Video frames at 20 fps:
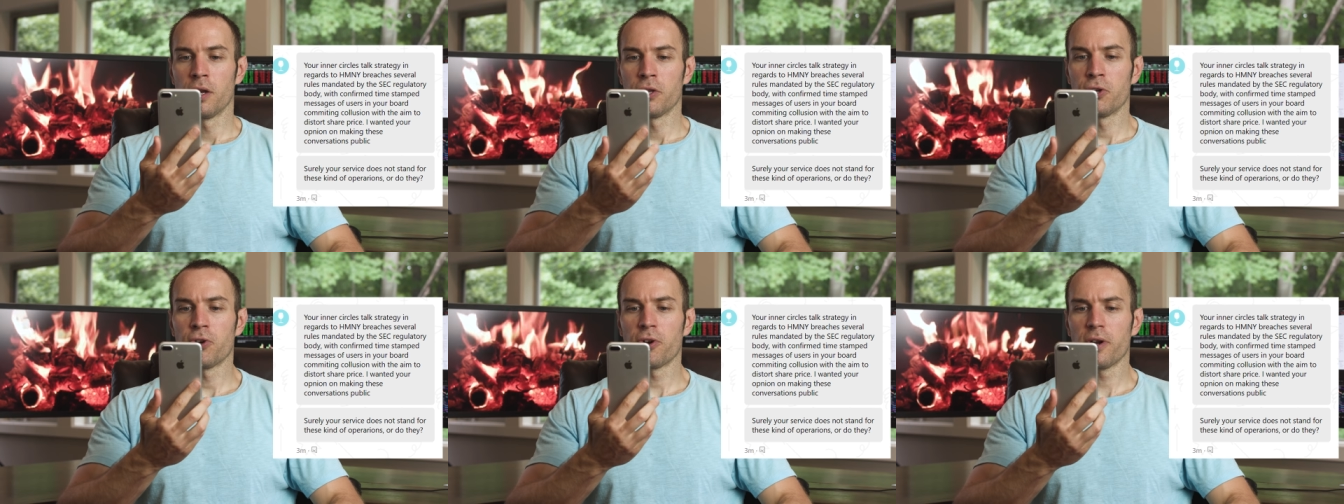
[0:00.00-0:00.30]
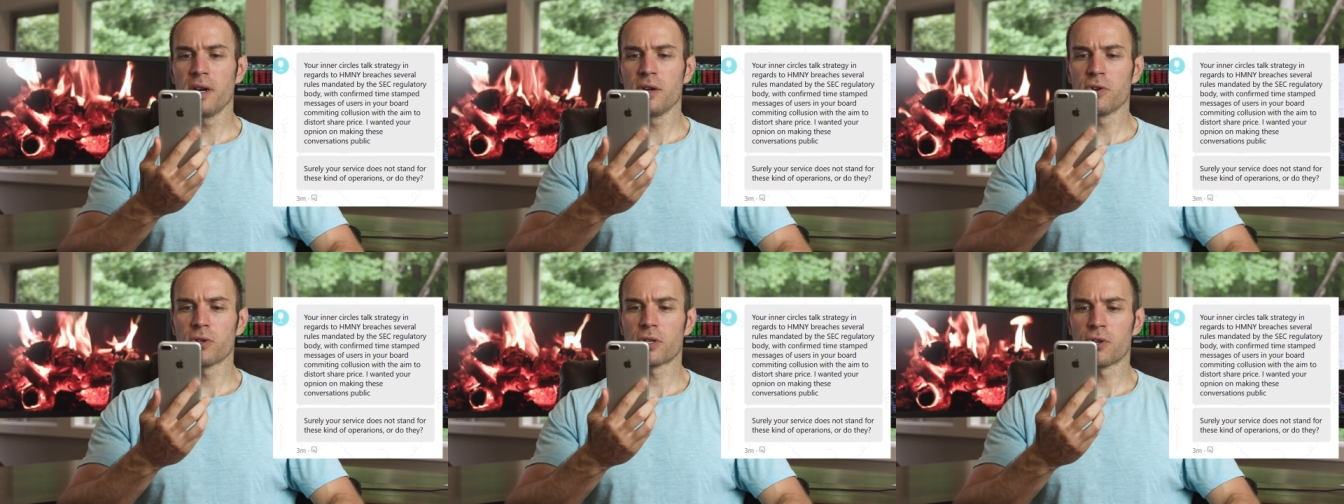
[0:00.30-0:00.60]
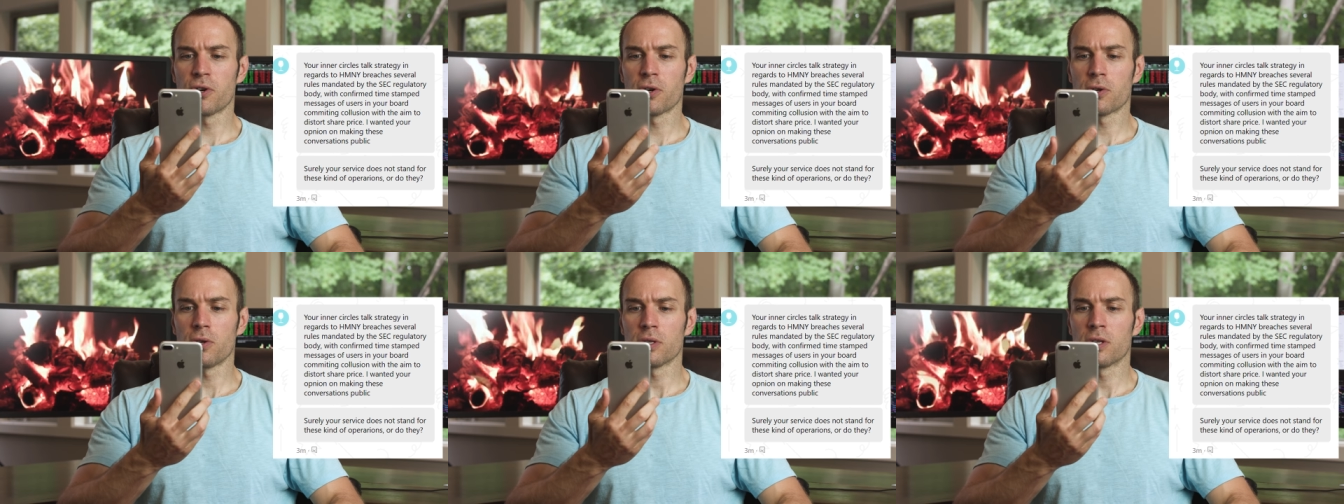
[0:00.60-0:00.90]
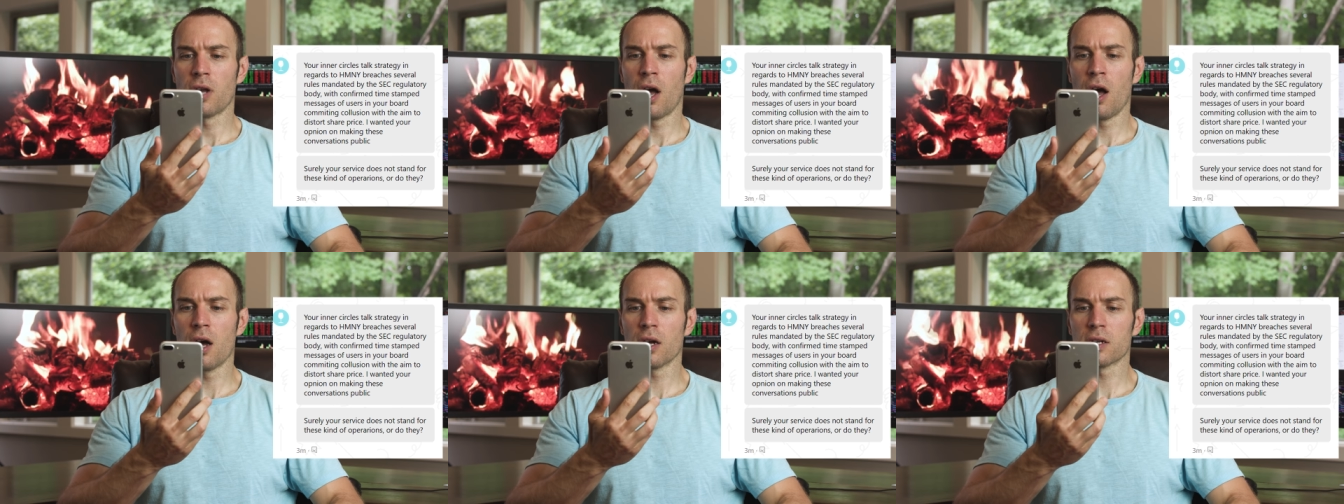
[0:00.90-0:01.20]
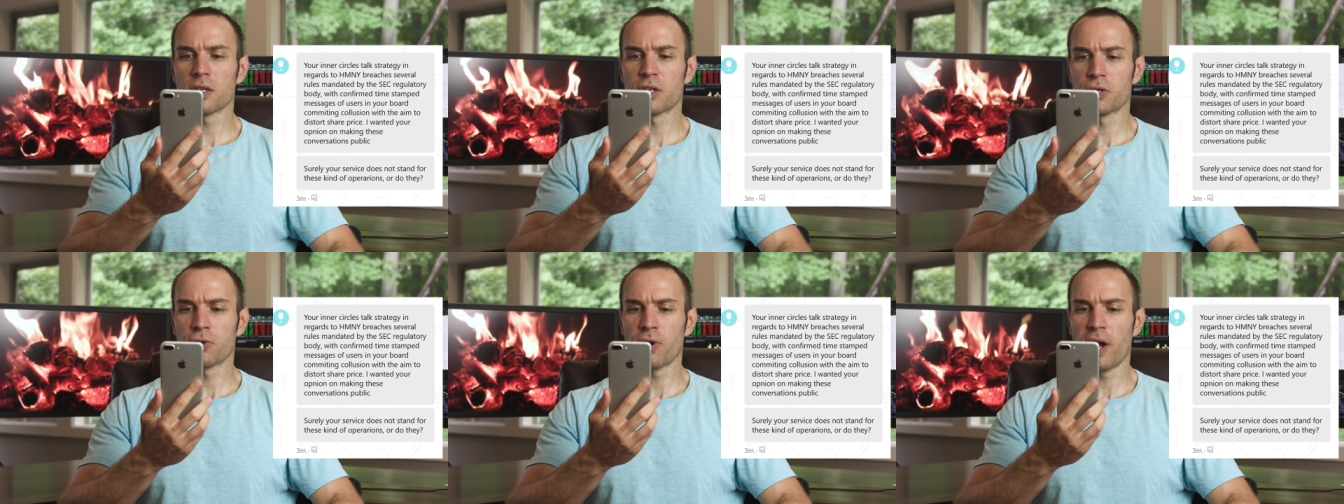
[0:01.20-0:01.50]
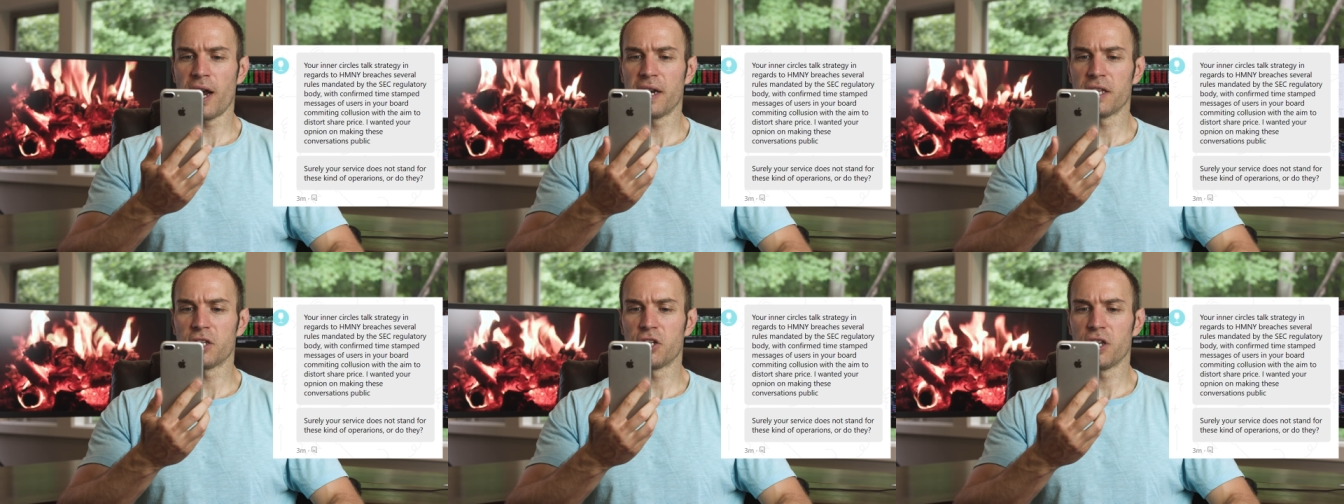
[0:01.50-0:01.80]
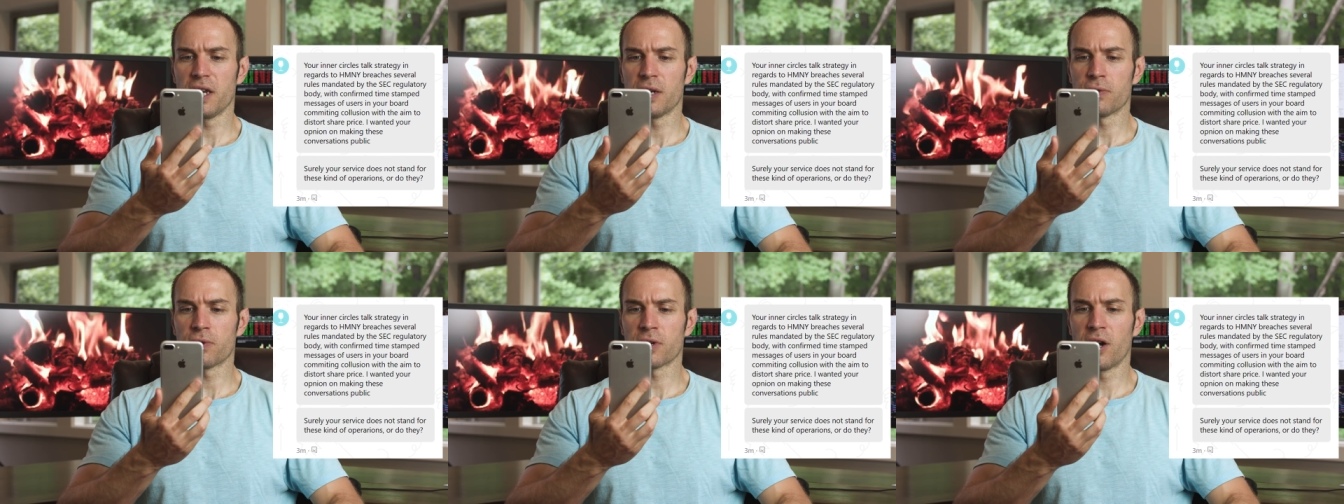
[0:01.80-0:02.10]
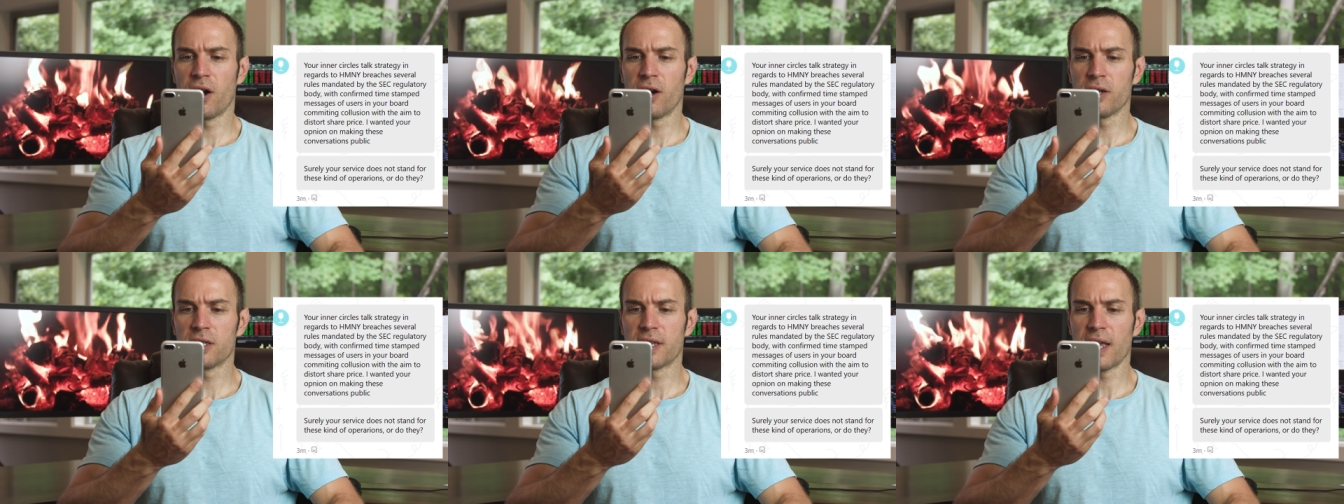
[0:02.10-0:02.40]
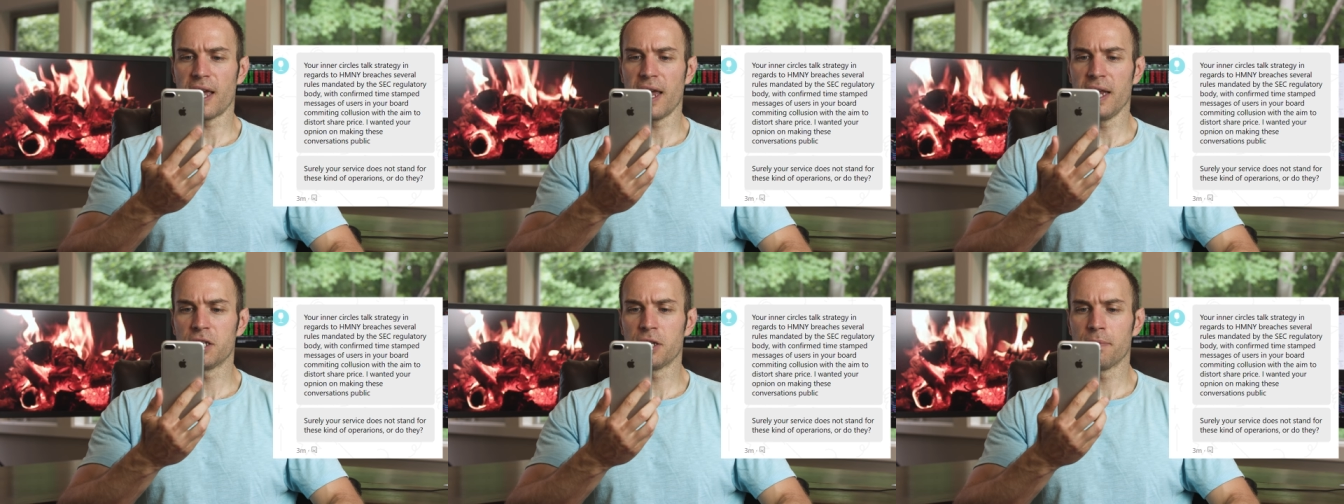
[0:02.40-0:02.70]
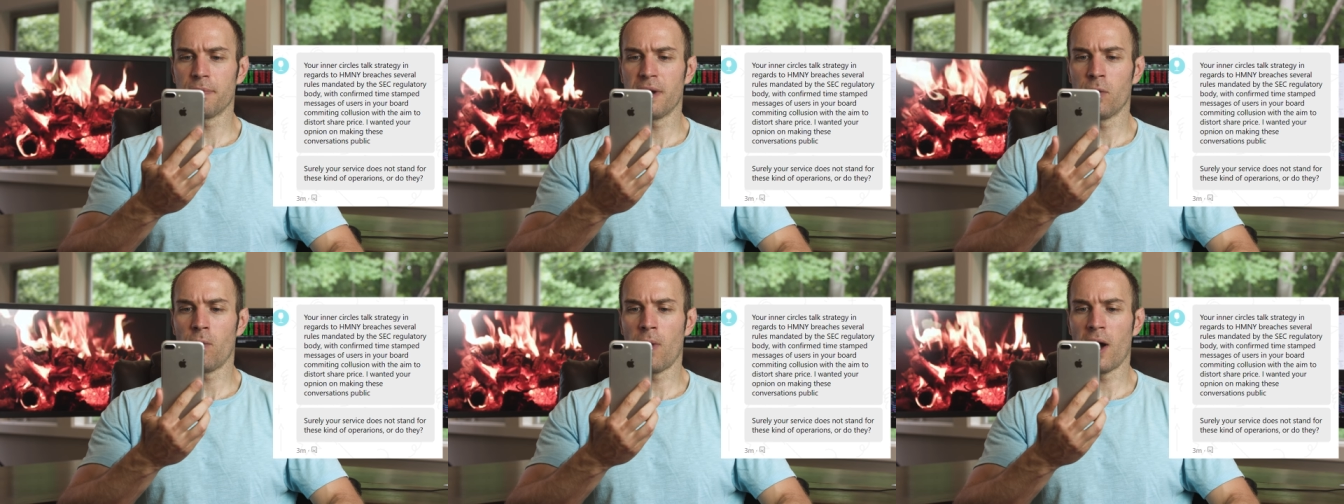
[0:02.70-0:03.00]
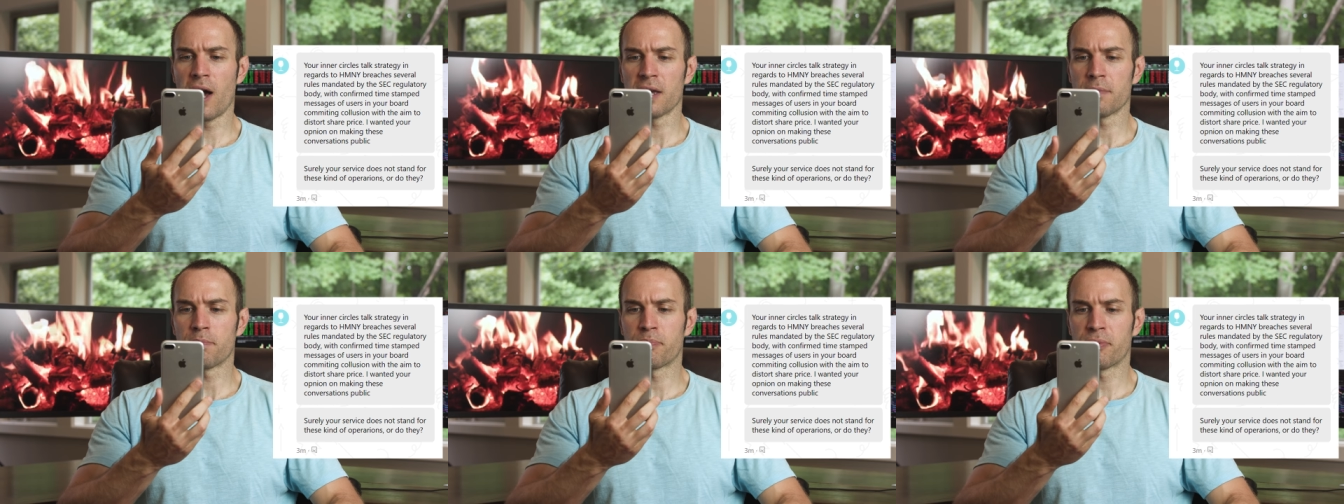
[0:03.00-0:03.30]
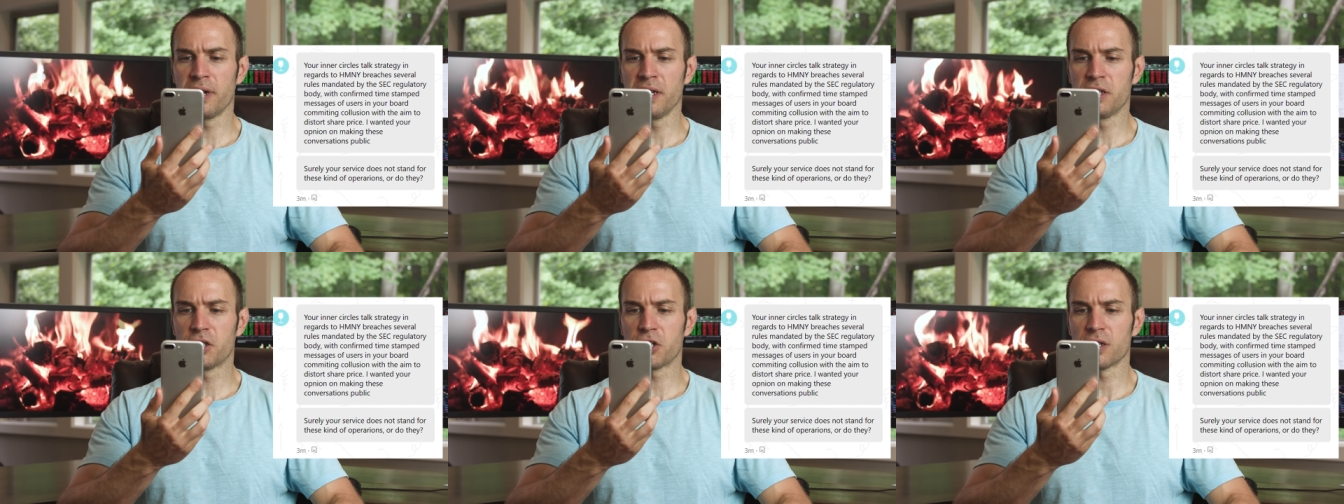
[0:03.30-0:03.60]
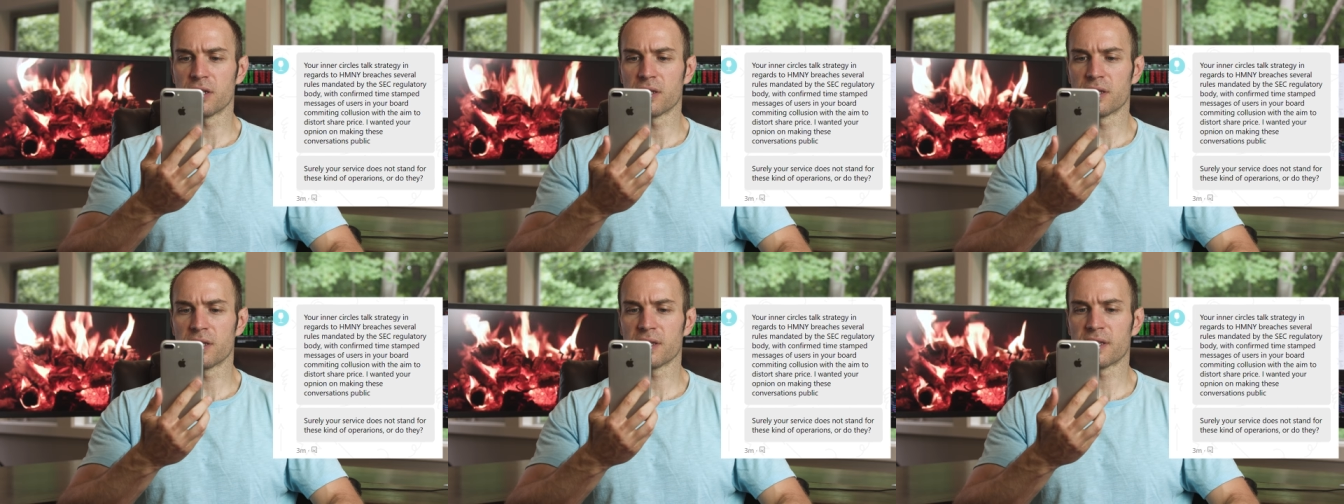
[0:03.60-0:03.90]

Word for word: Your inner circle talked strategy in regards to HMNY breaches